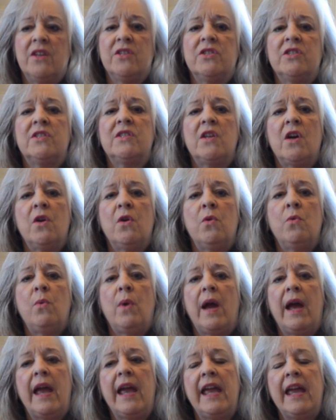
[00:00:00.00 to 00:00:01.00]
So
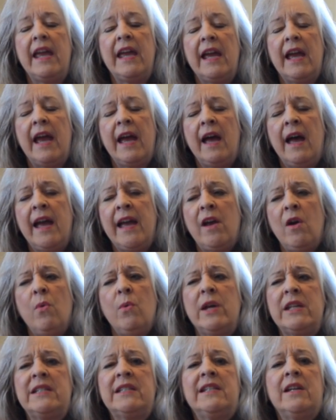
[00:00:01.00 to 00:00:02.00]
I
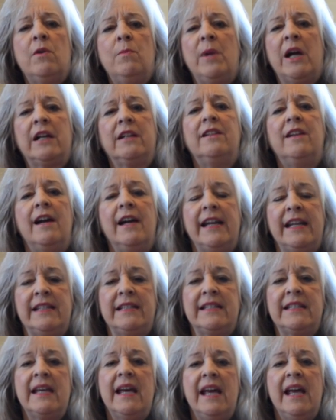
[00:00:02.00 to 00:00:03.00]
always tell my
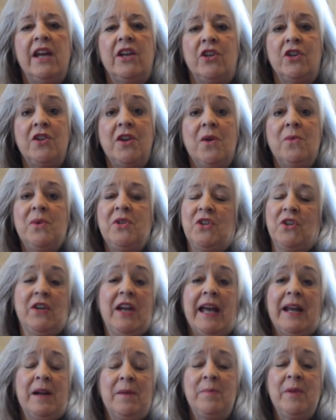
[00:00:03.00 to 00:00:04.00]
clients, you know, when you
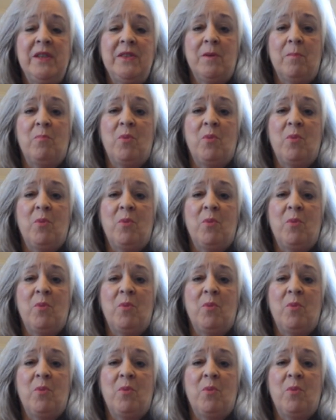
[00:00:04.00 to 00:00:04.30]
get up in the